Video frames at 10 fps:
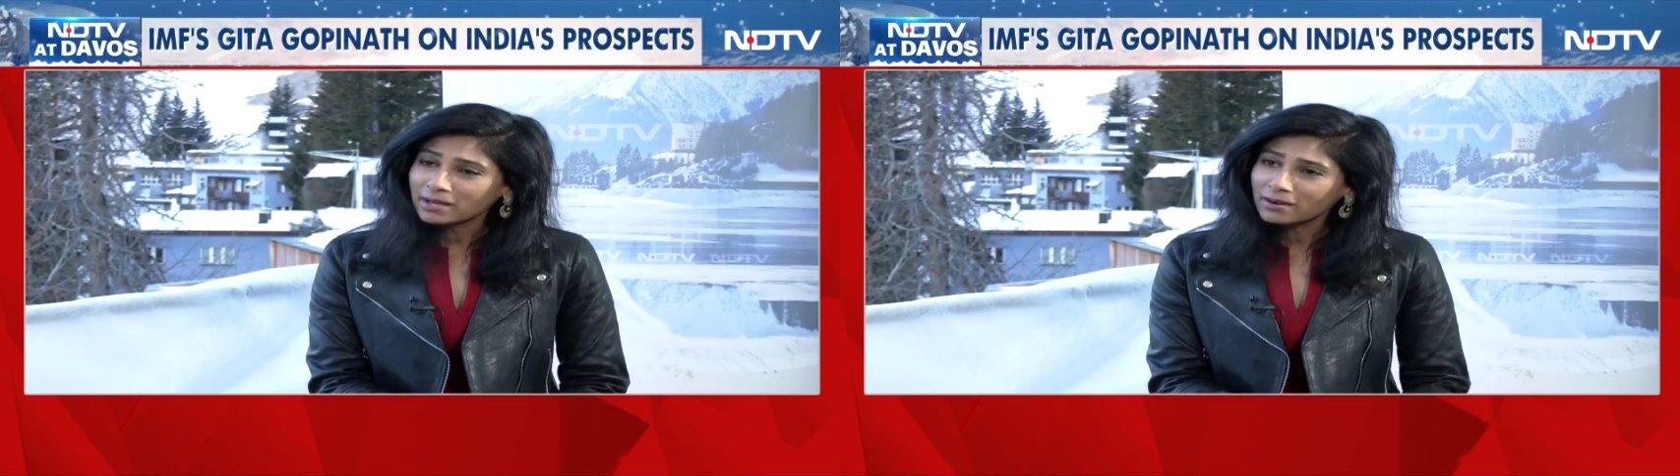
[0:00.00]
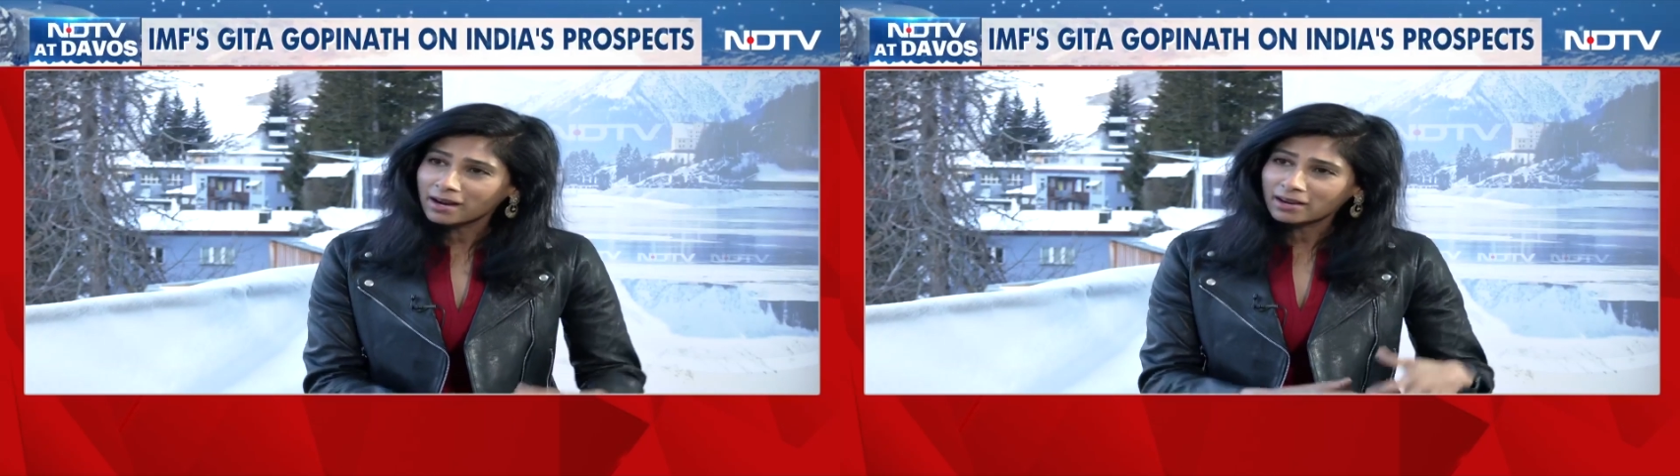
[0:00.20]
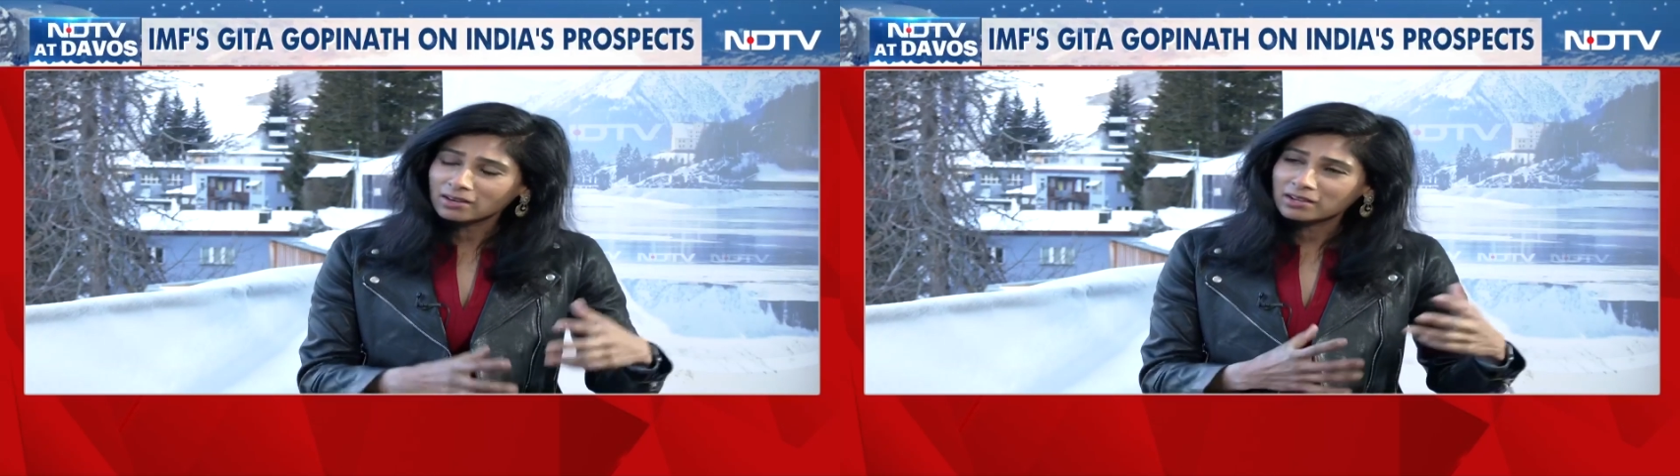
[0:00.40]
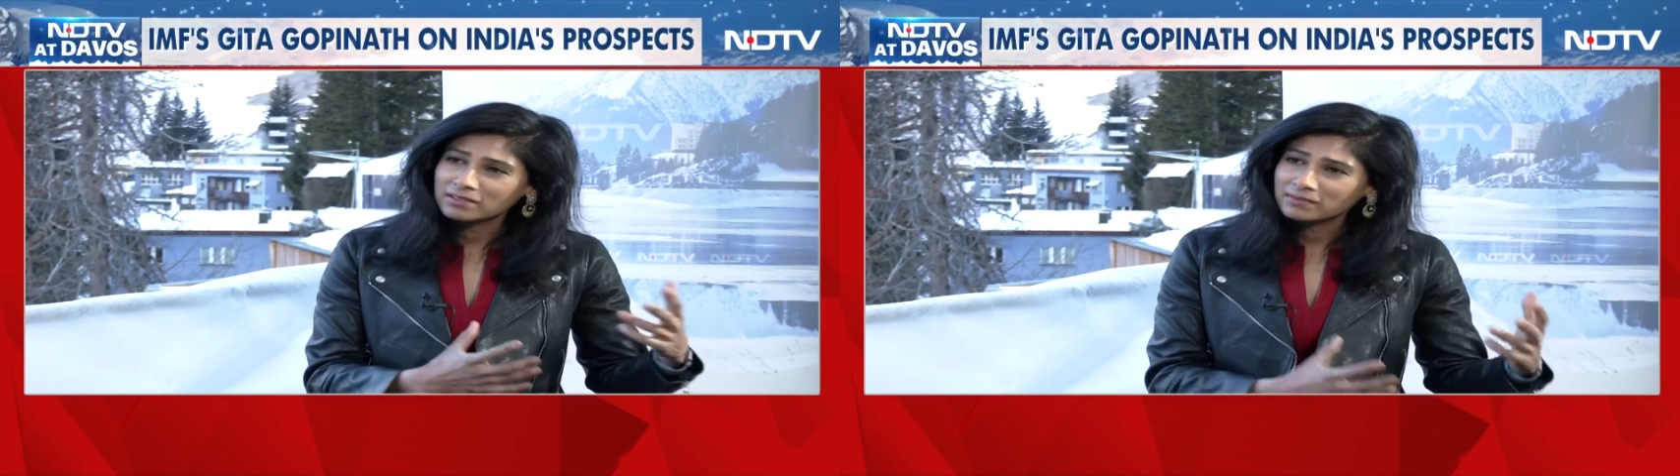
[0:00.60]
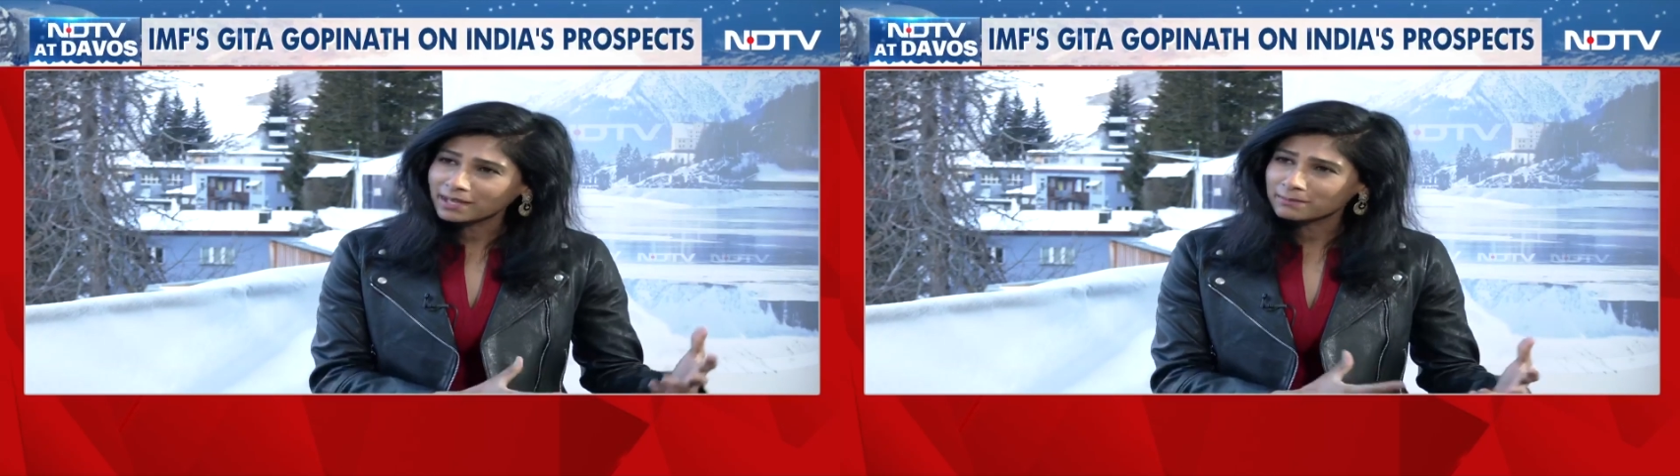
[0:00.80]
there are a lot of
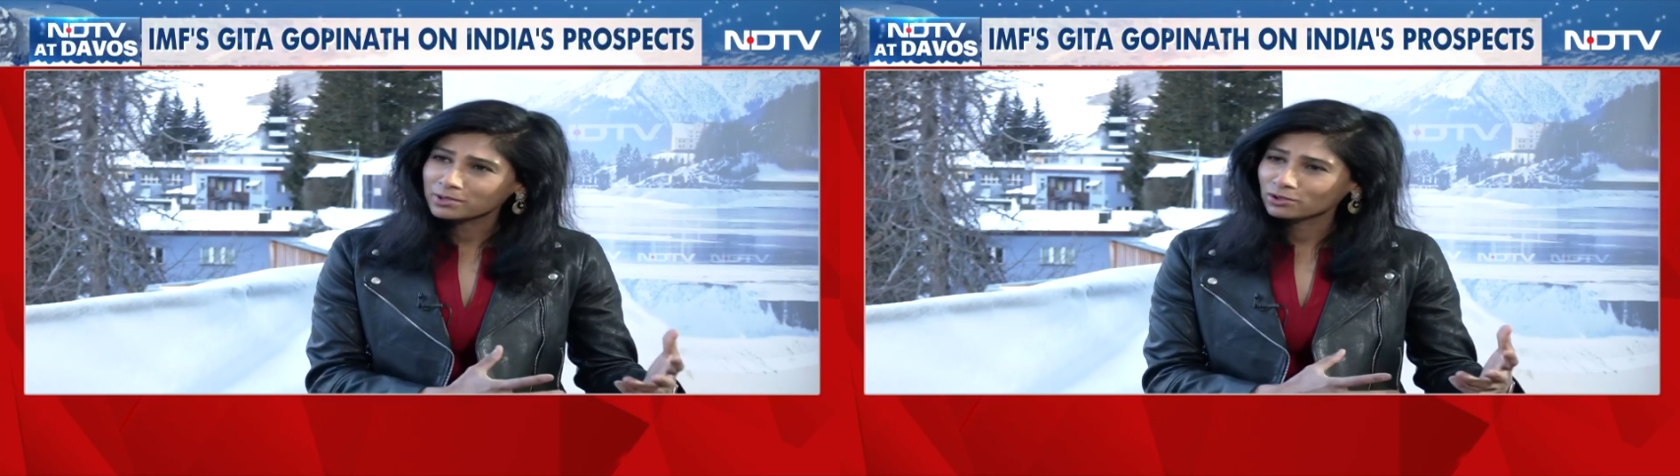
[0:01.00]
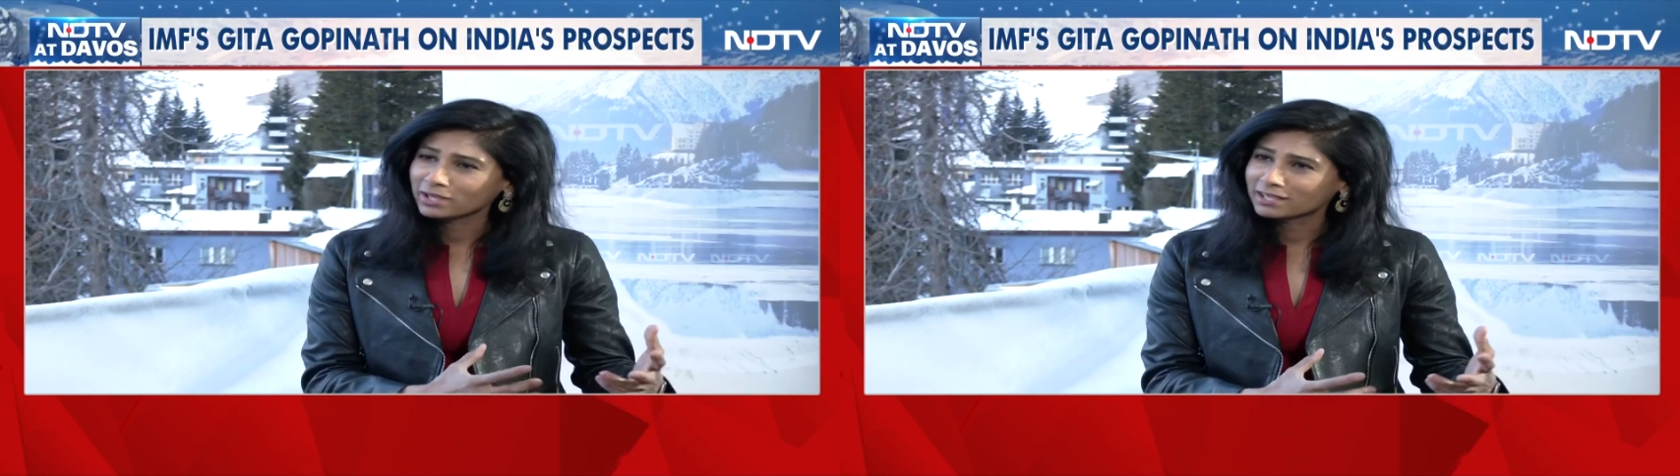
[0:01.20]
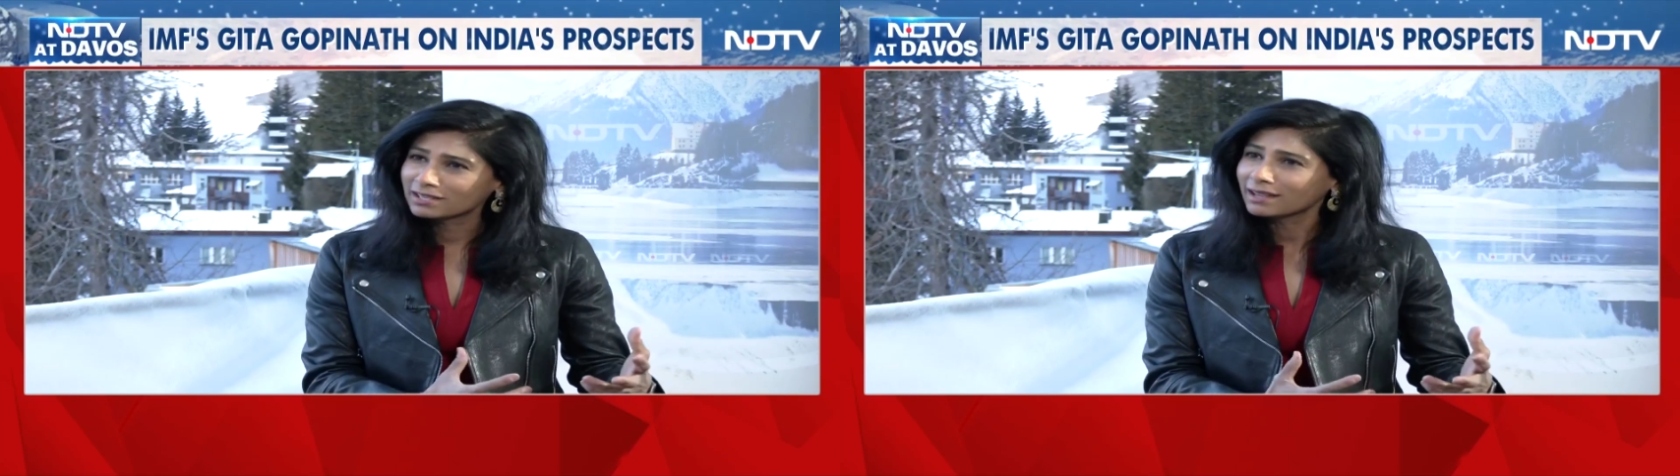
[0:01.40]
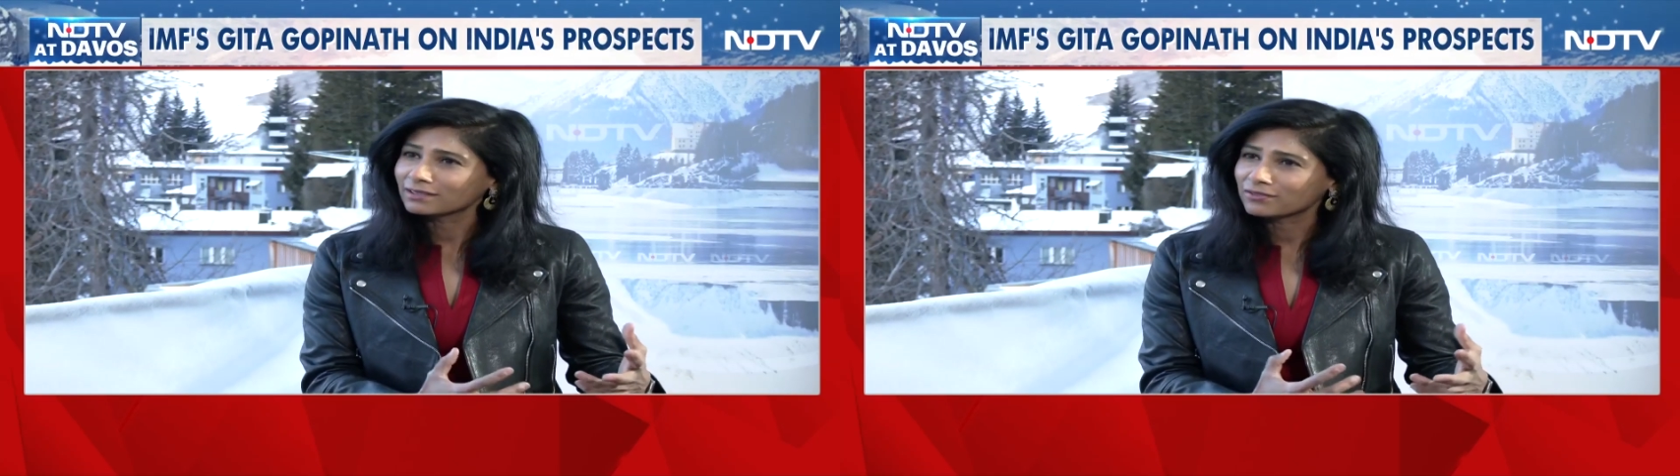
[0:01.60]
developments on the external